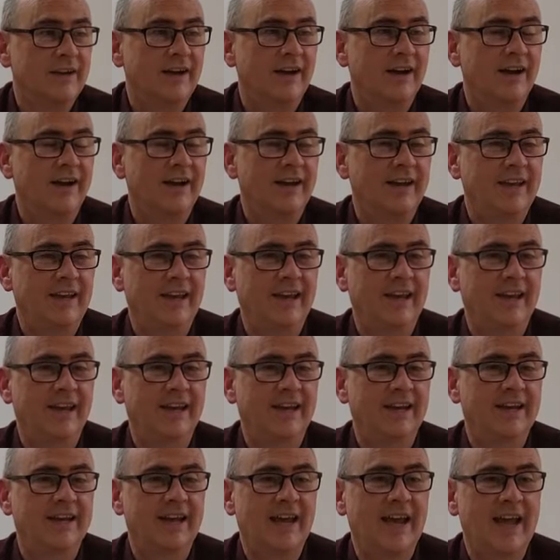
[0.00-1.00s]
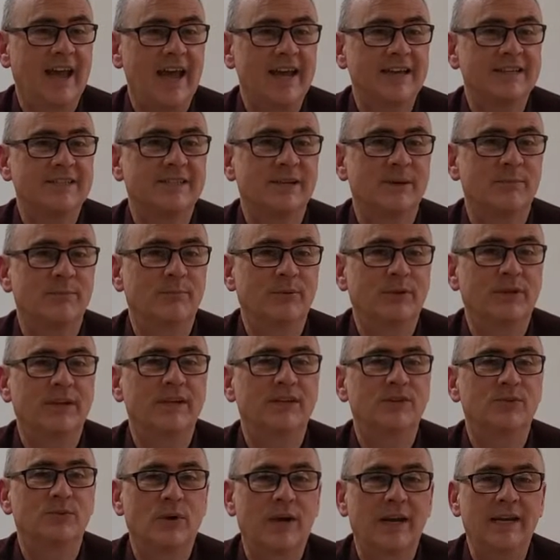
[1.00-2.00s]
Uh, and I asked them,
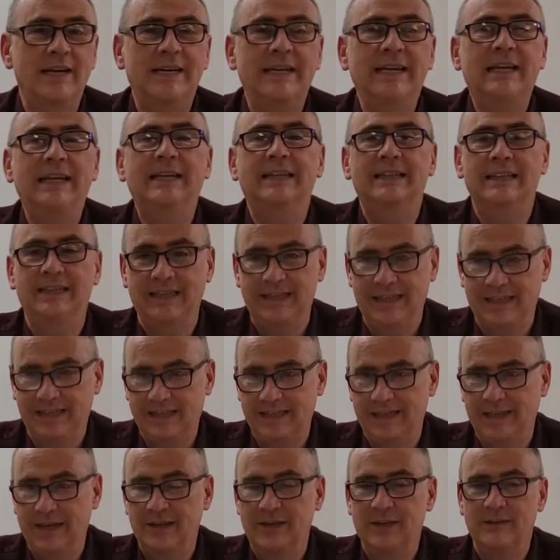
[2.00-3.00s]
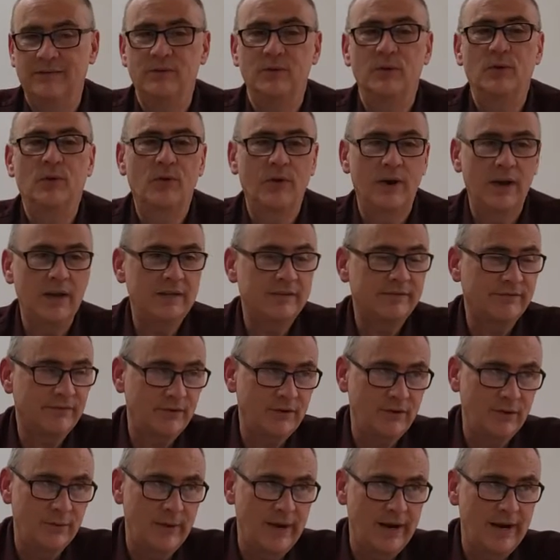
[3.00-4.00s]
please write neatly. I'll give you grace
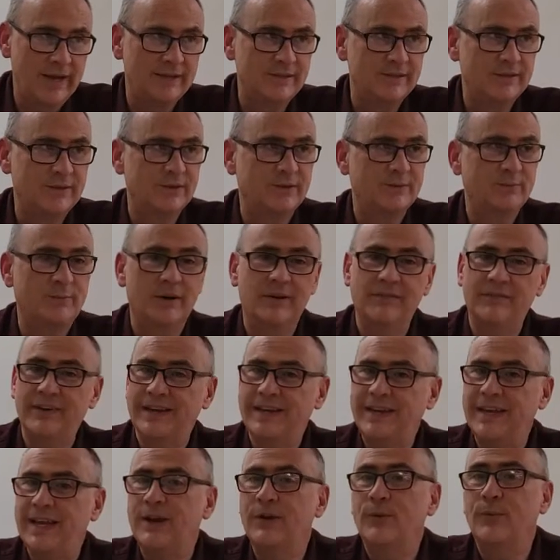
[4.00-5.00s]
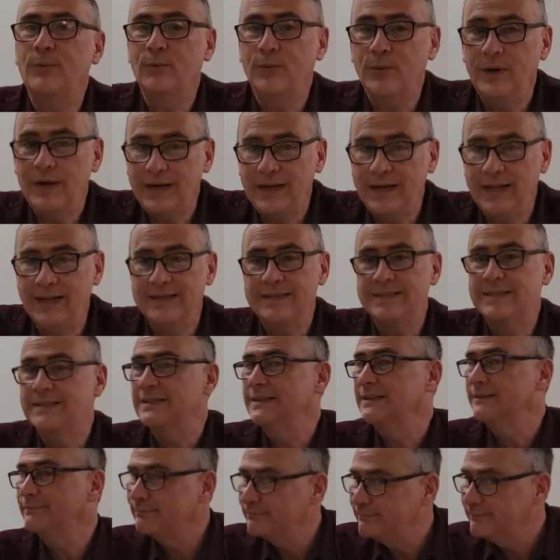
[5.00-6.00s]
for your answers, but if I can't read it,
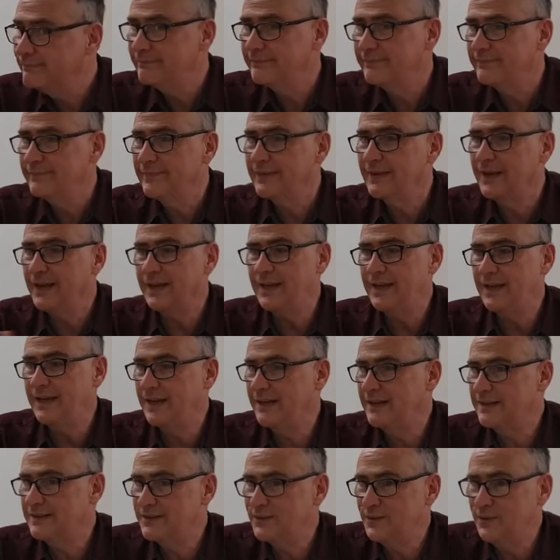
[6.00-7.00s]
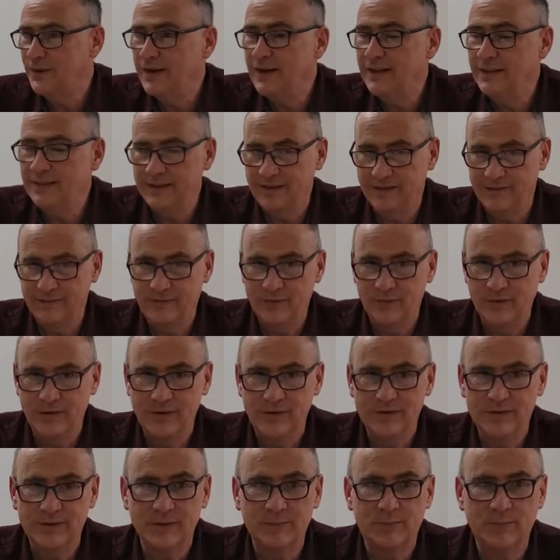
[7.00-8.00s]
I can't do anything for
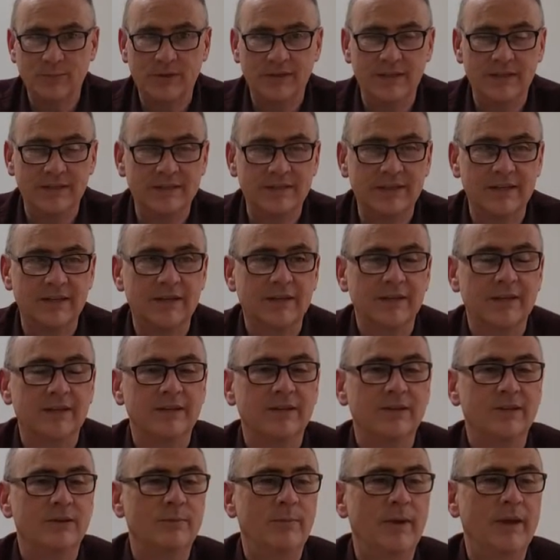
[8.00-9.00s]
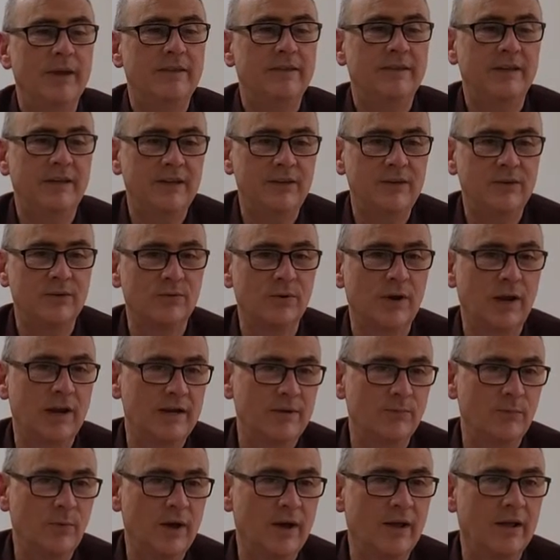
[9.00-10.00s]
you. So please, you may think you
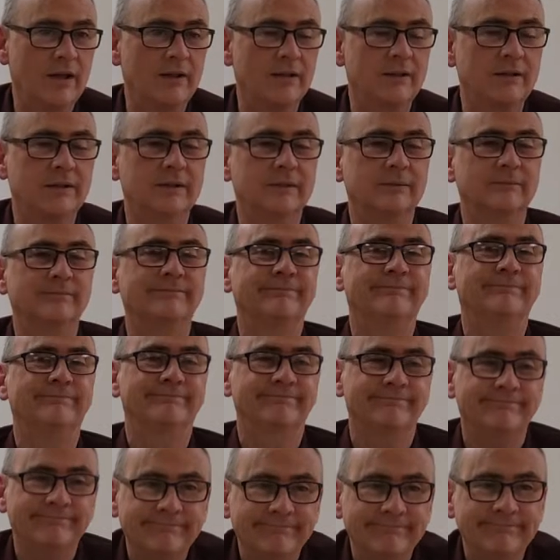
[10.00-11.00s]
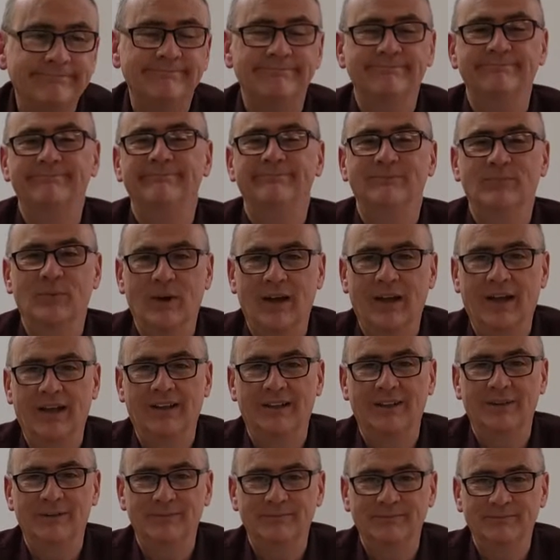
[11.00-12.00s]
write well.
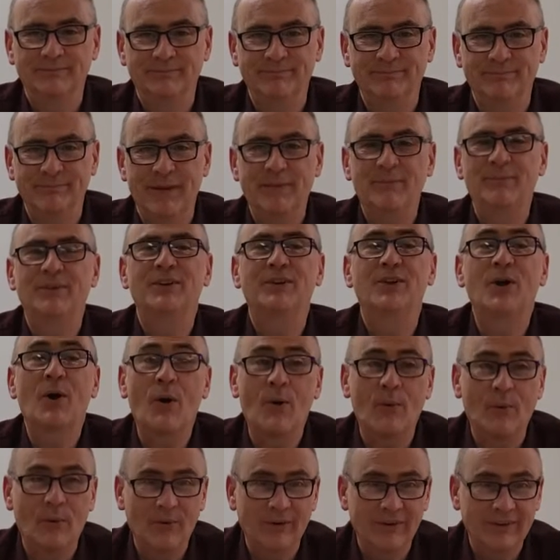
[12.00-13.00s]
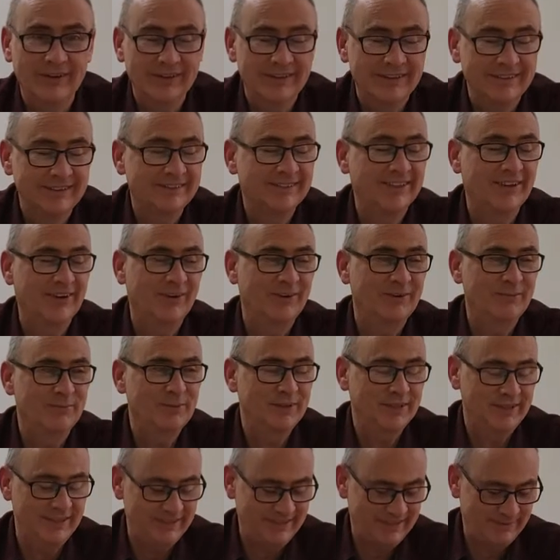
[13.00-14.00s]
Well, maybe you don't. So
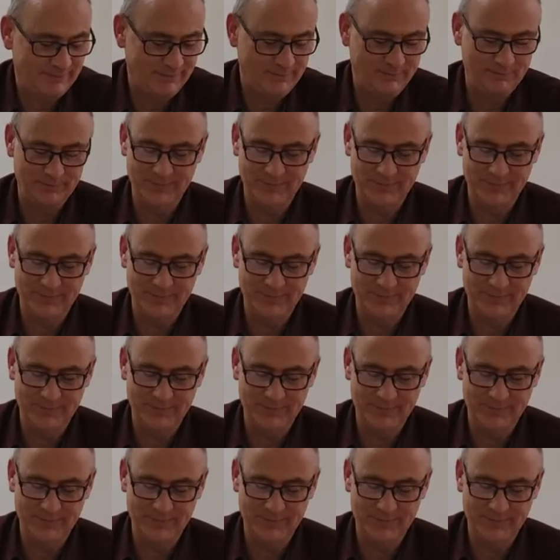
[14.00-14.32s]
please.